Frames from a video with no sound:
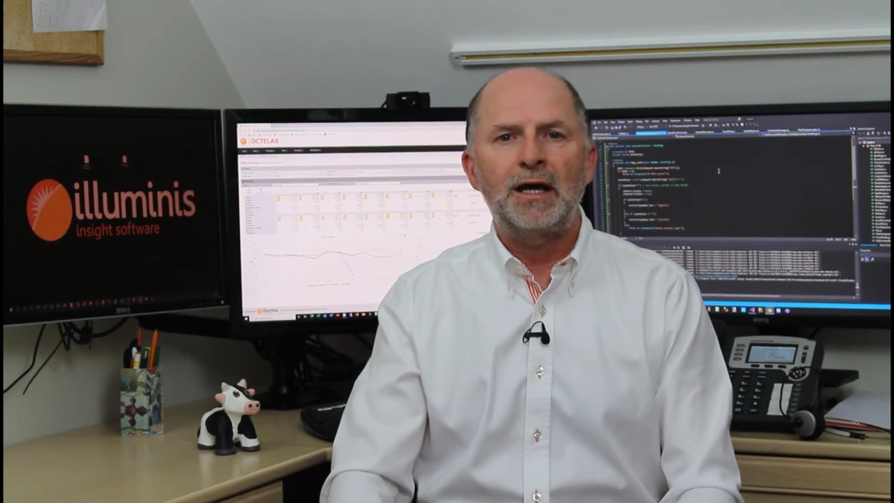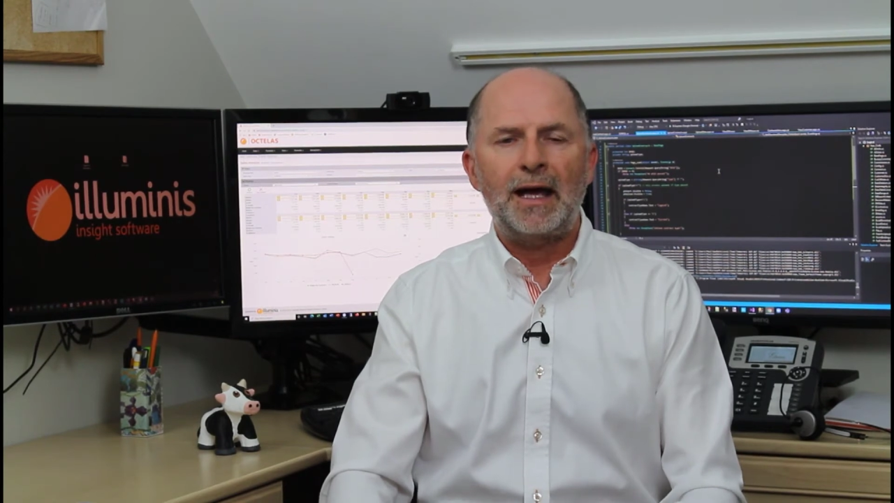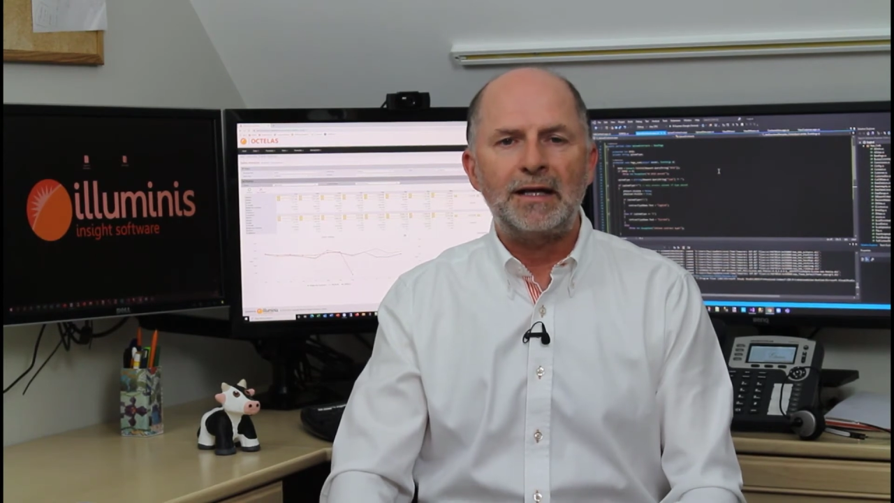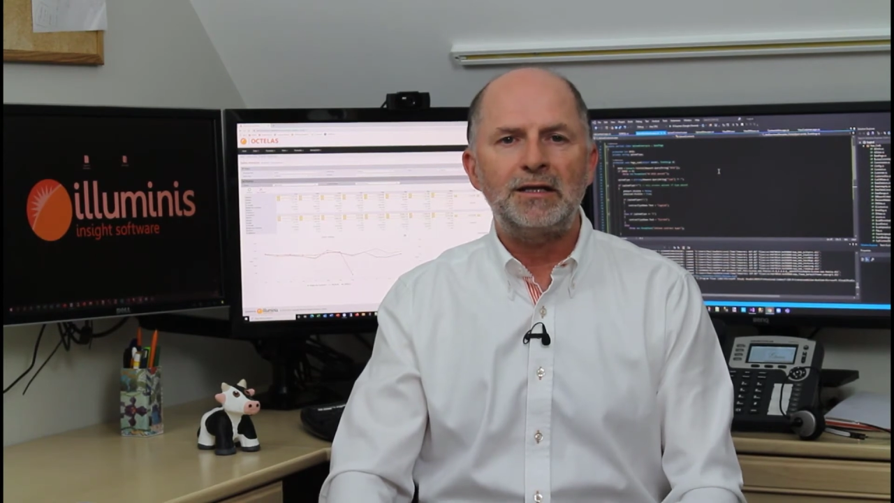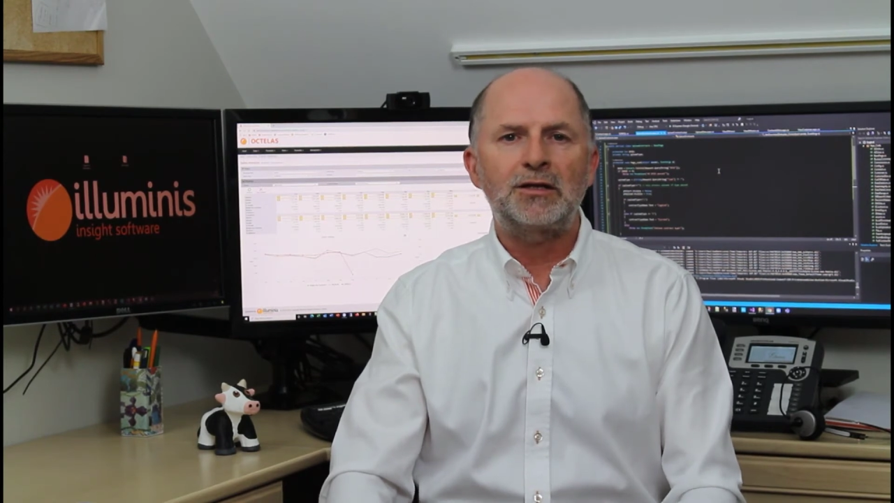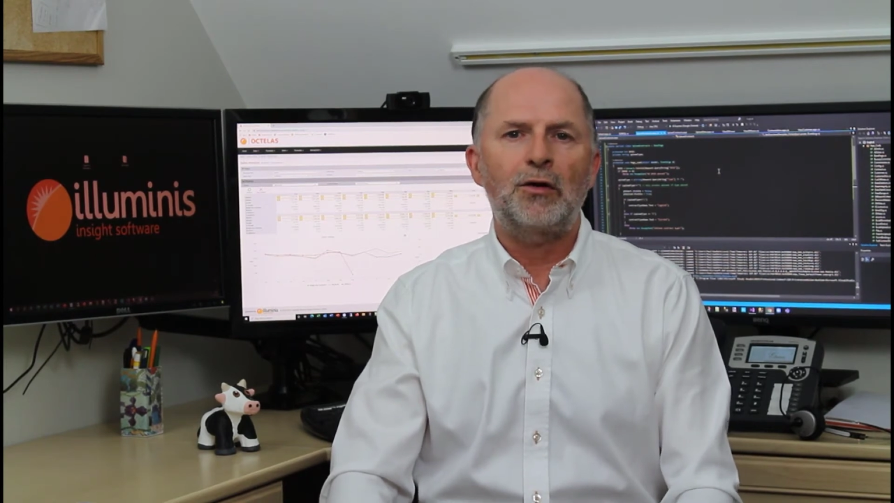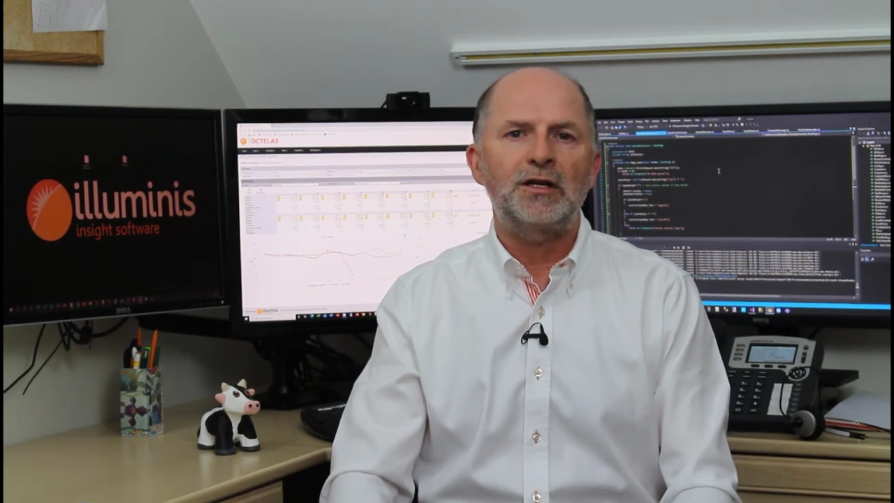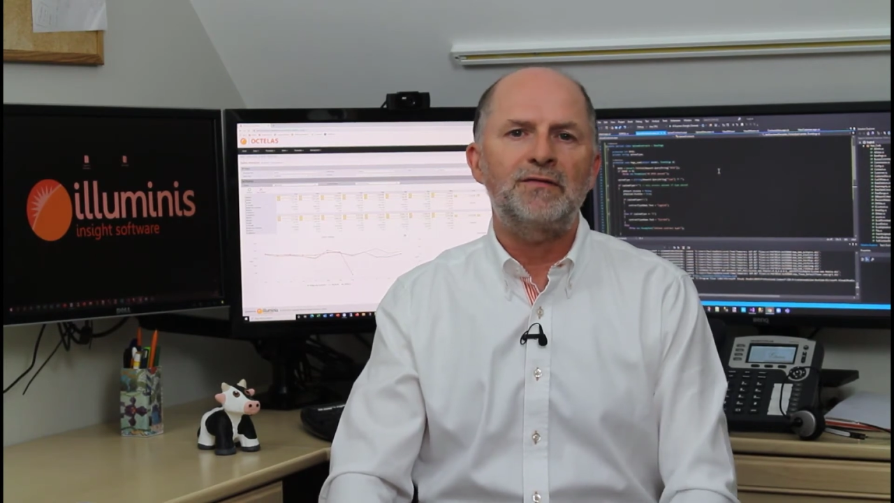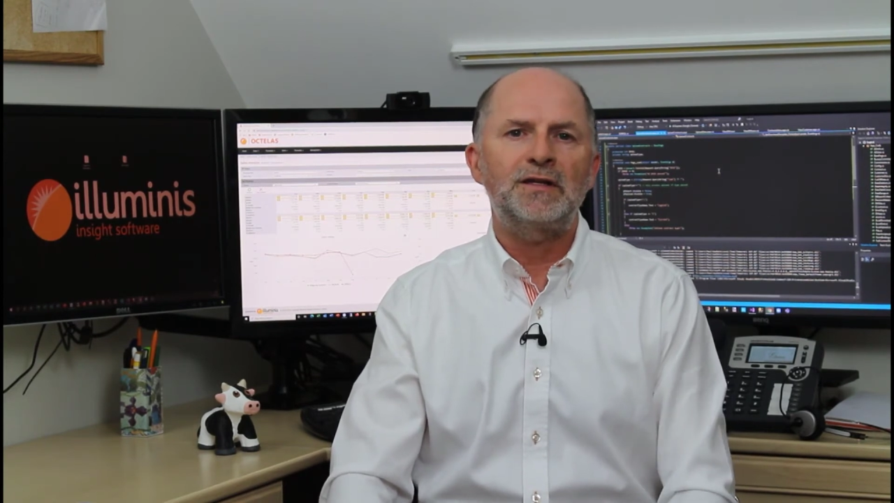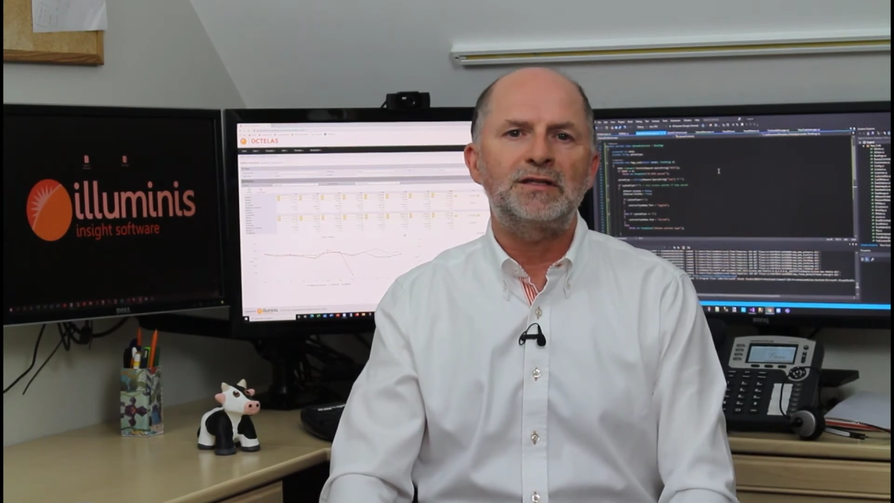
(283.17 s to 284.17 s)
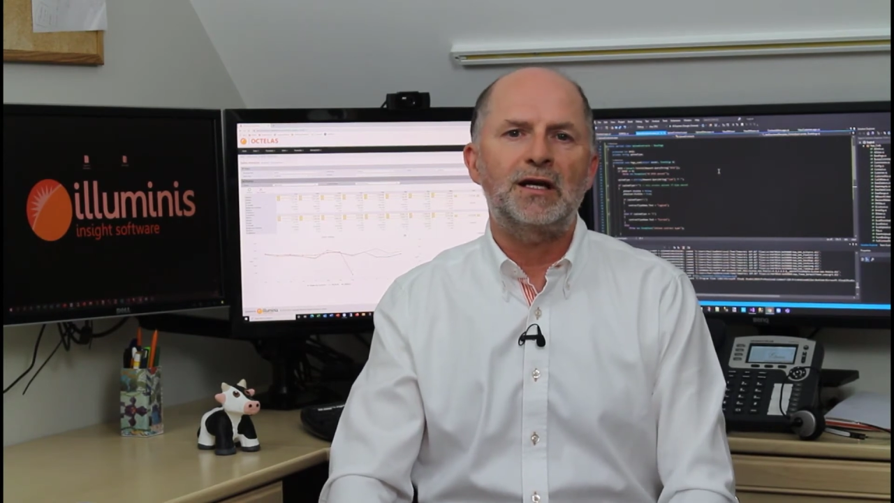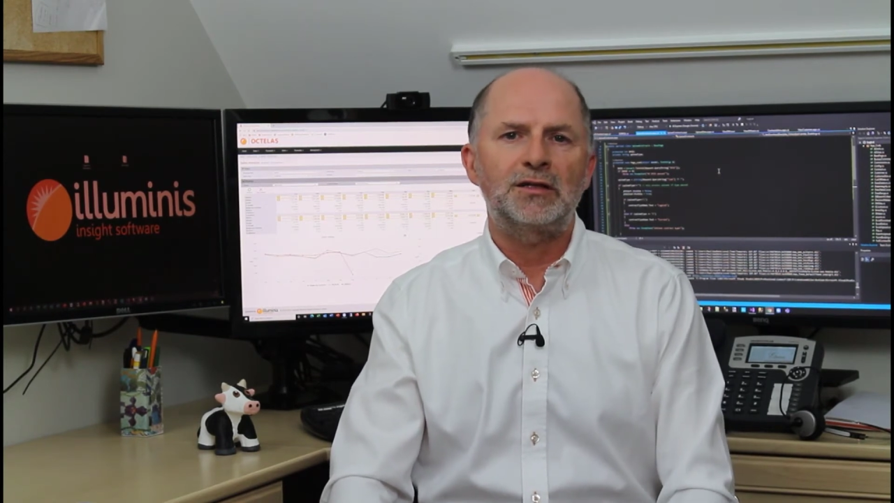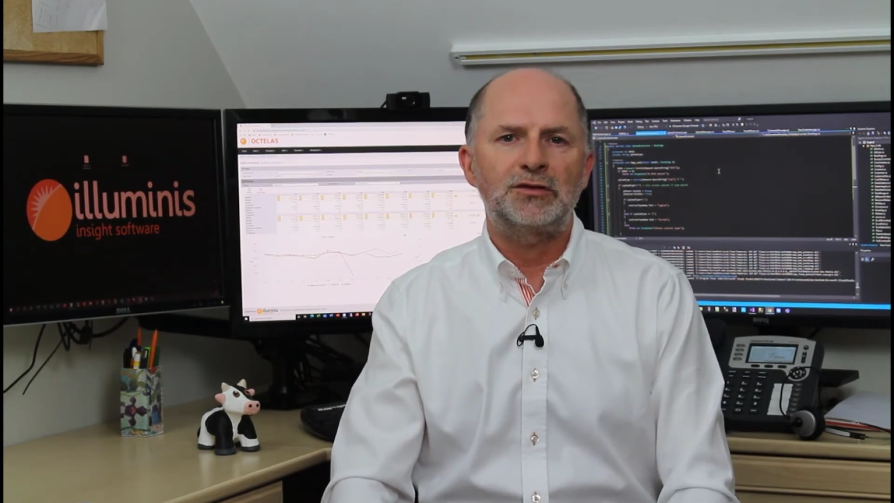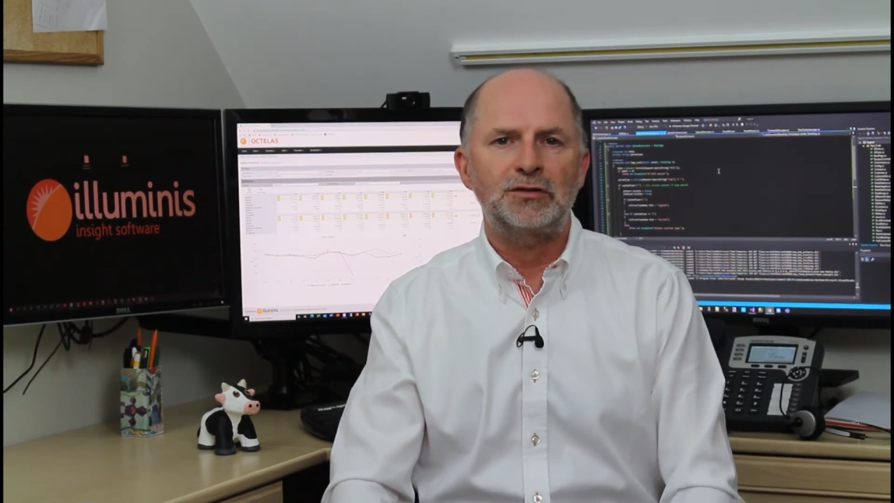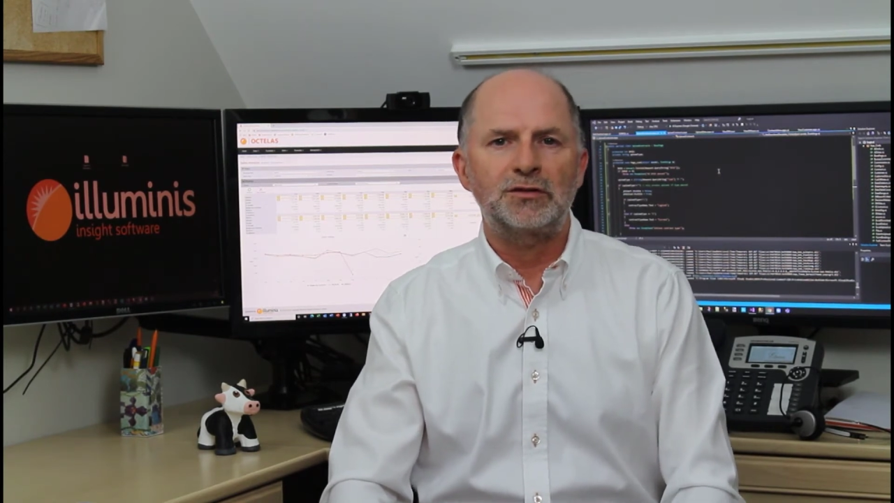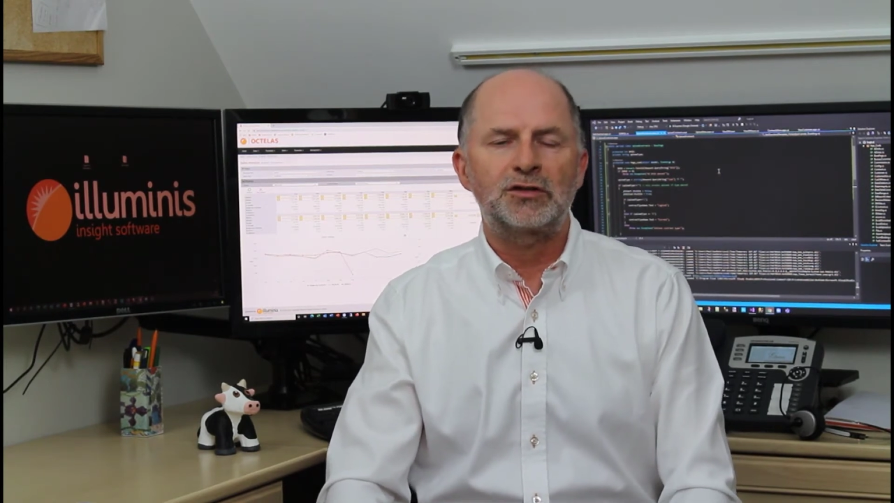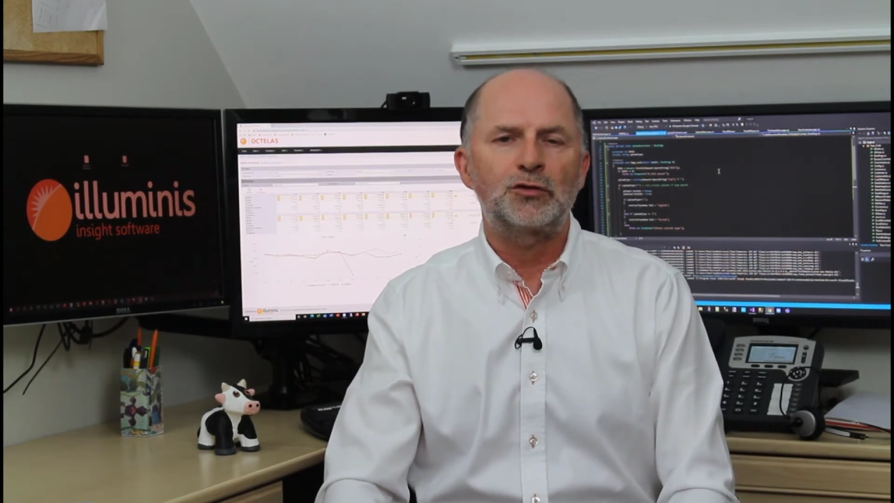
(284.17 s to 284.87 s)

any kind of intelligence